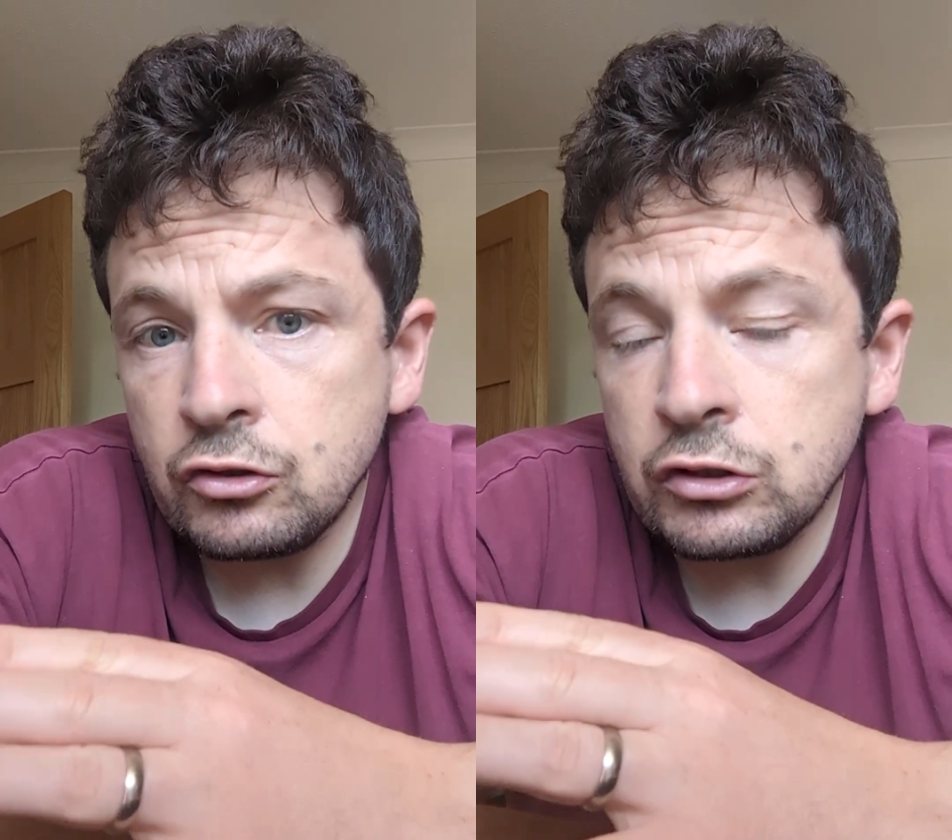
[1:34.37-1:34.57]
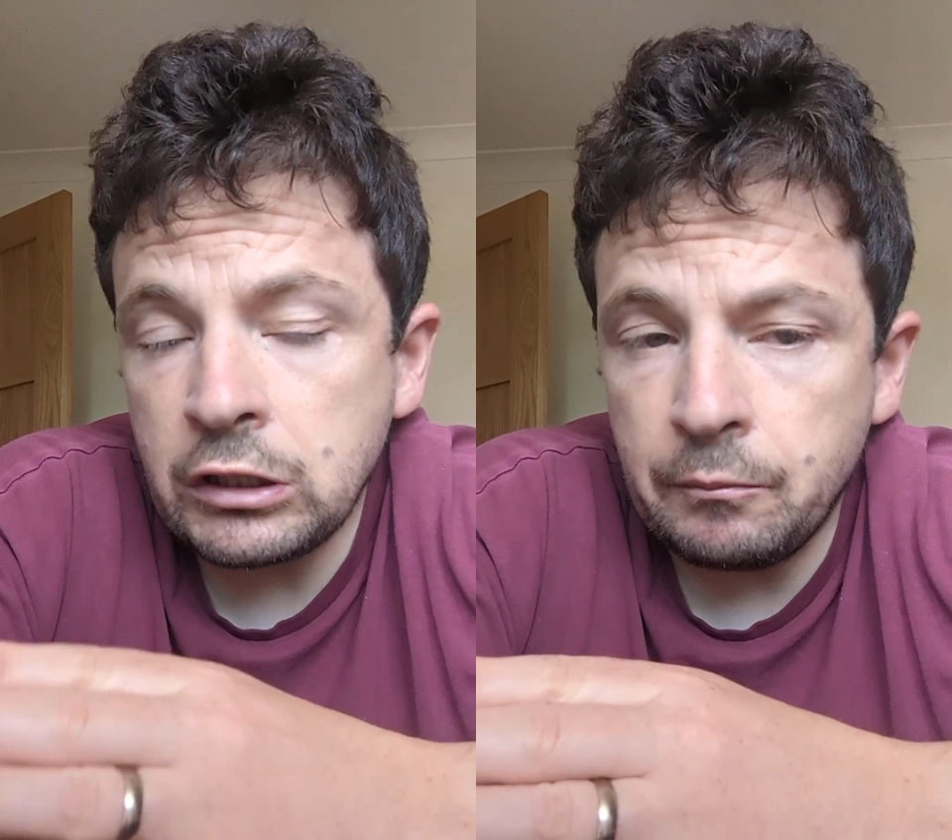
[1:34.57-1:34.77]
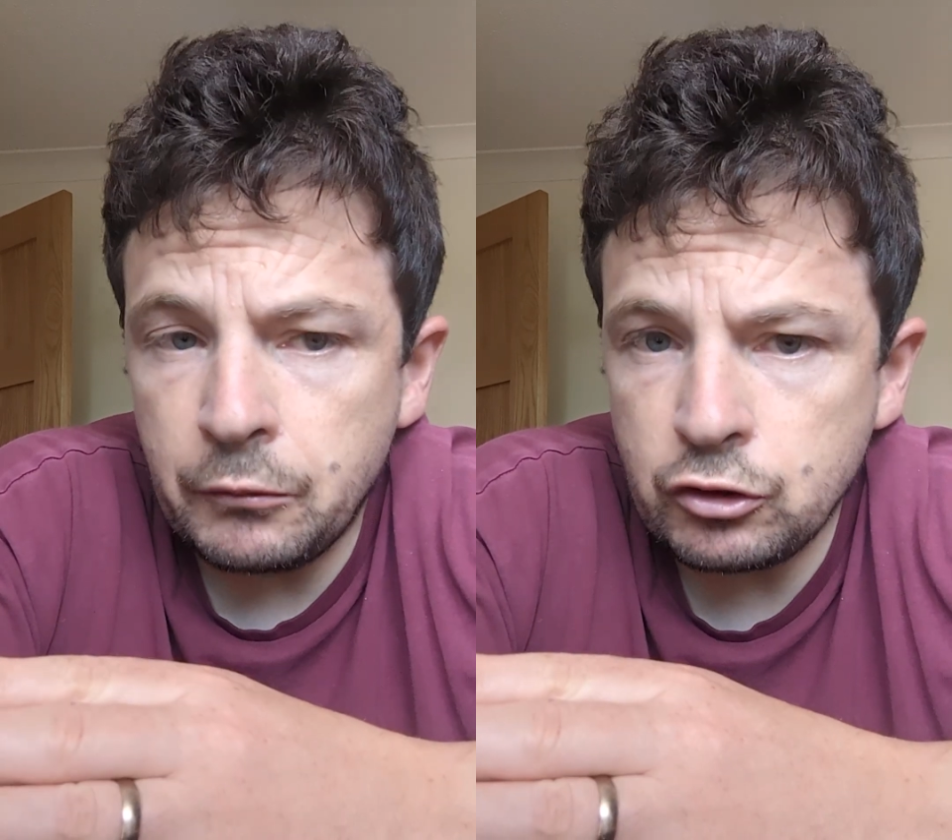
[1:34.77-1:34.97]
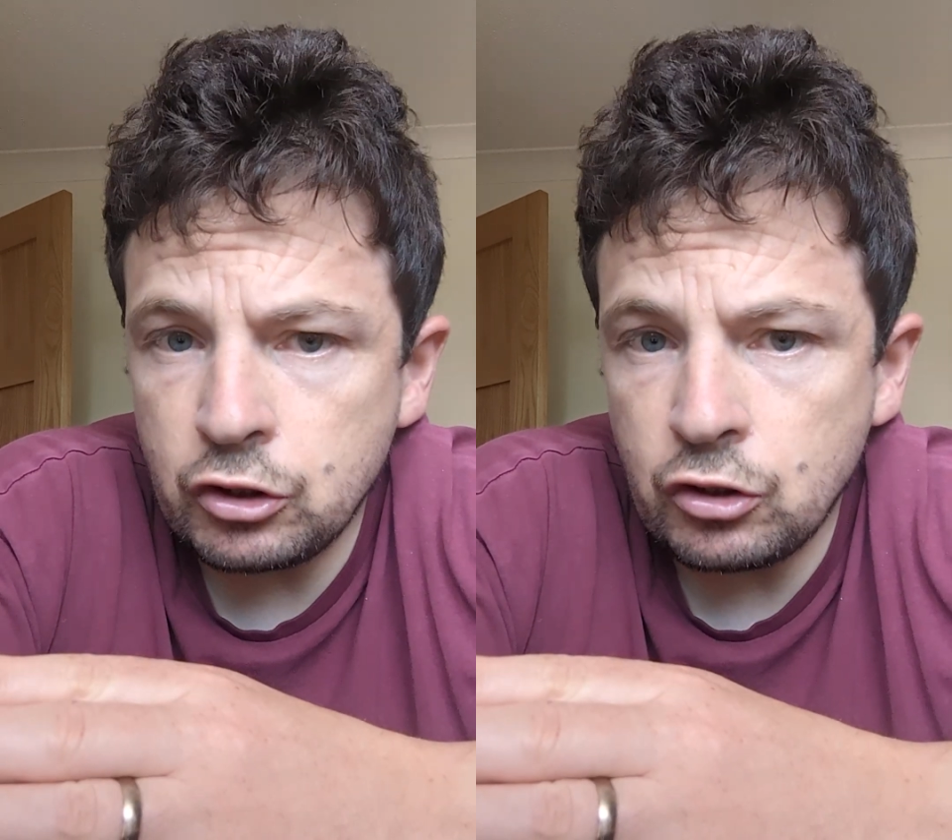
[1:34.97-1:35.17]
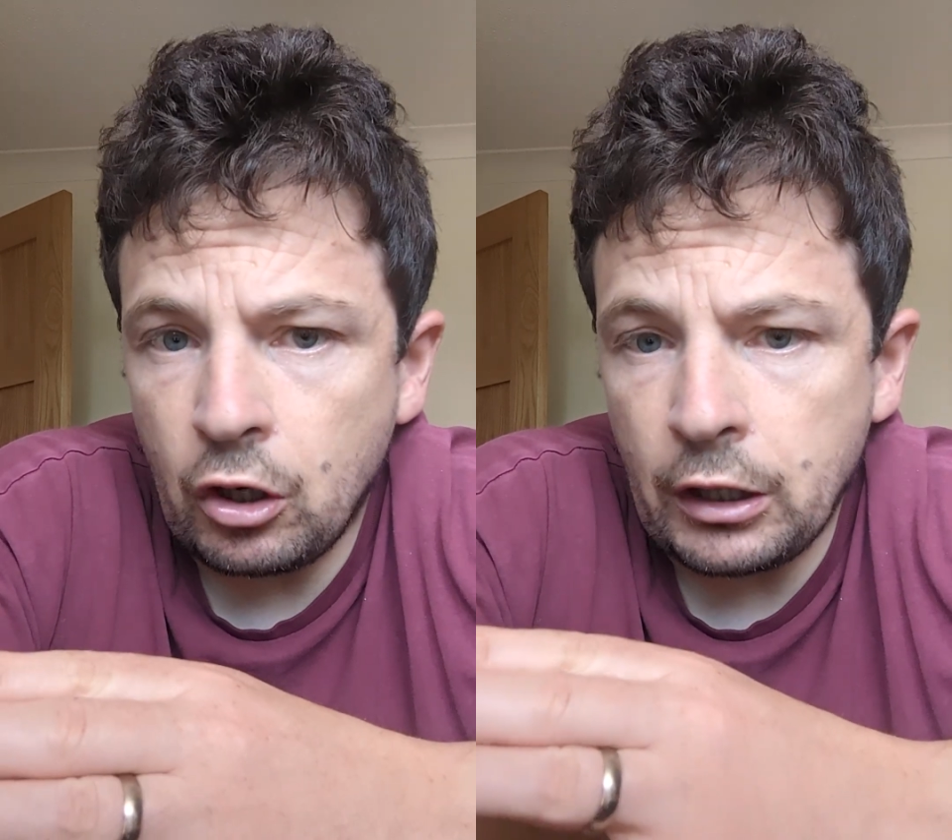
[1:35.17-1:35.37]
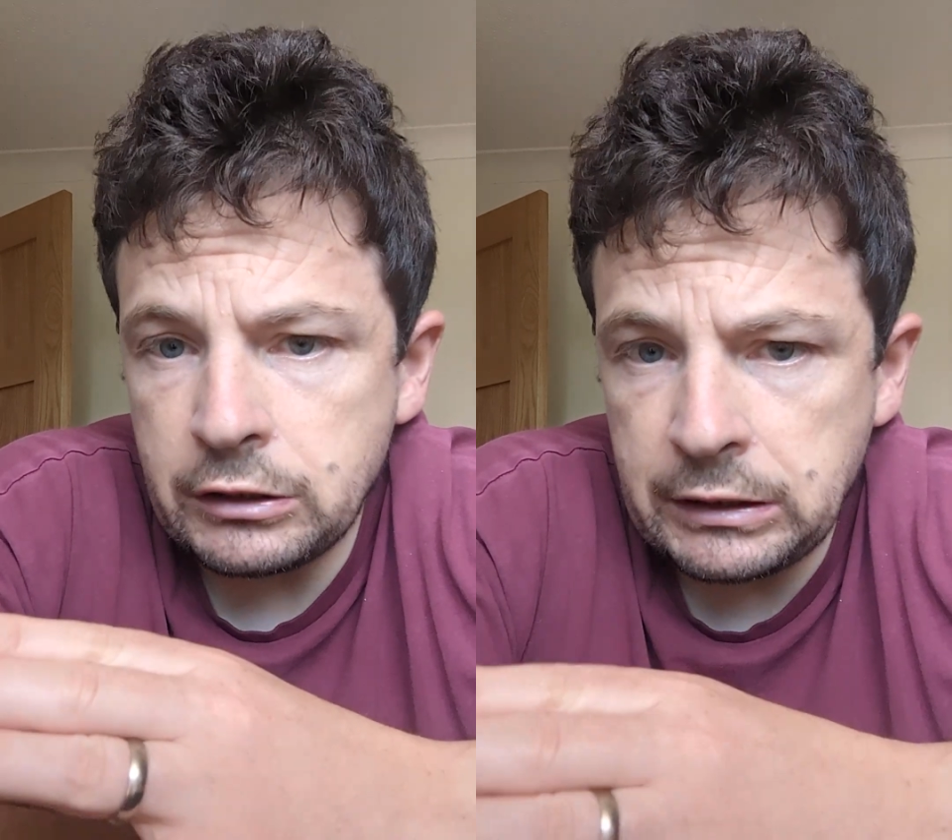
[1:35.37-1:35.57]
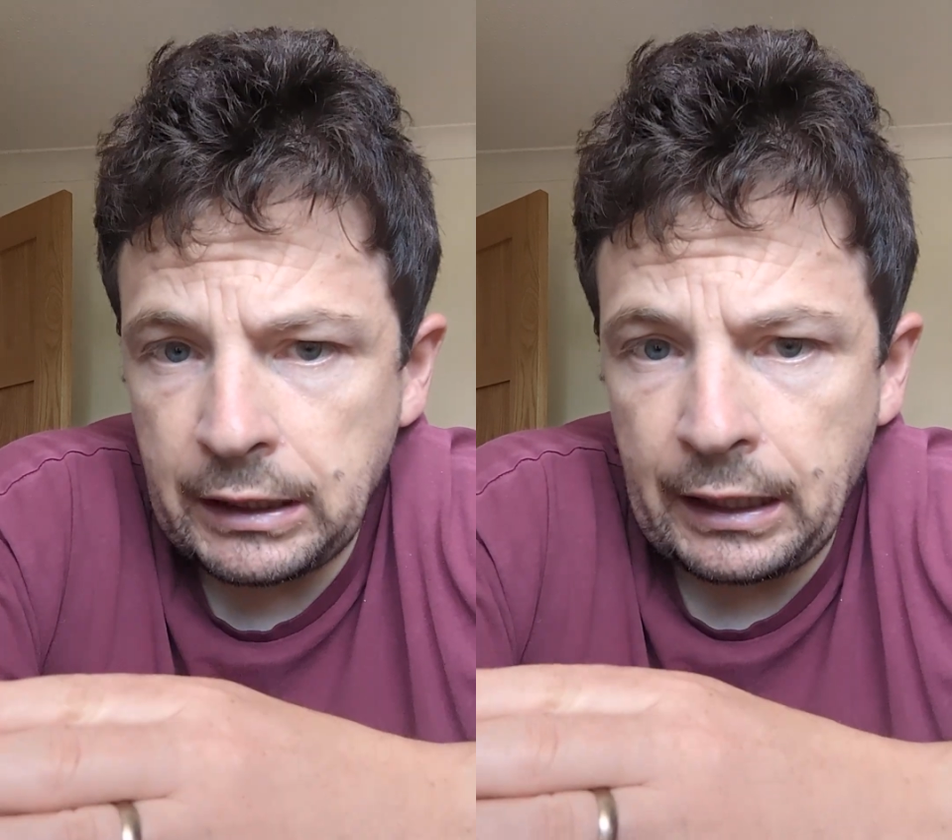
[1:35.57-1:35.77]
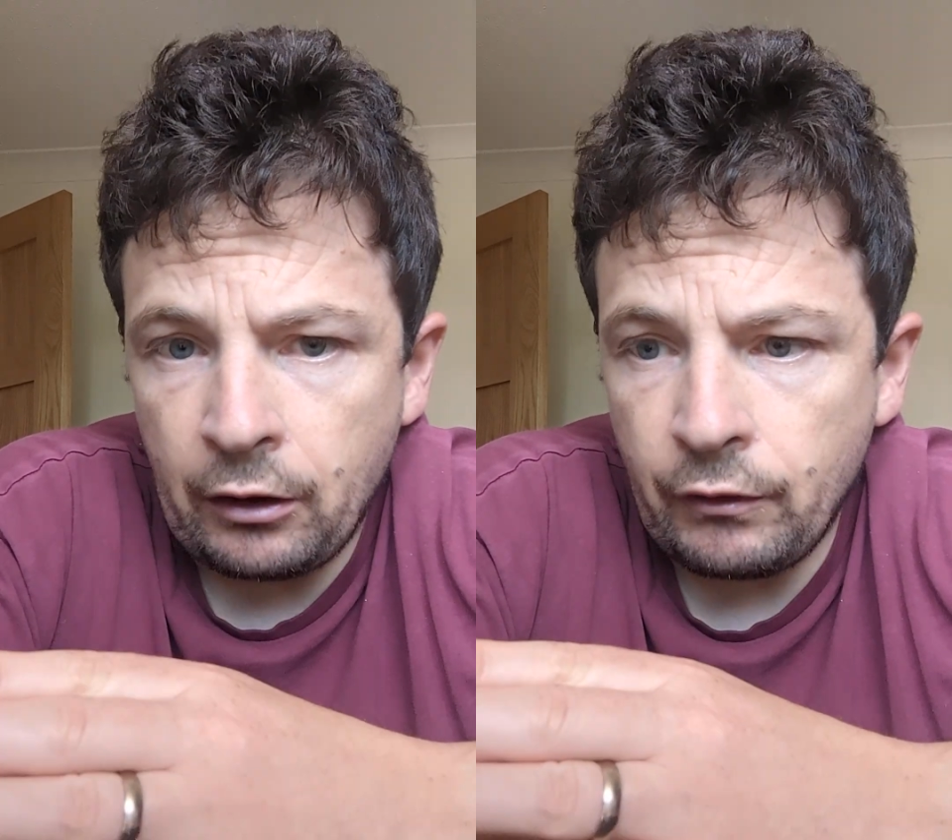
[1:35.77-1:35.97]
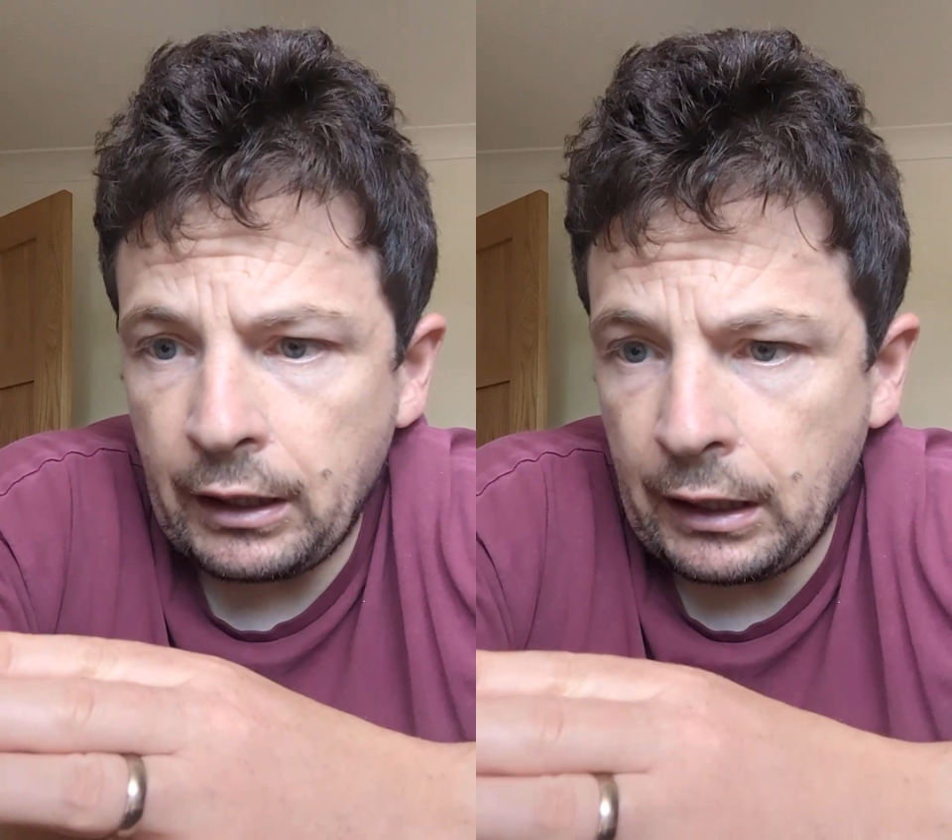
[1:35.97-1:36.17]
Timber's desire to get out there,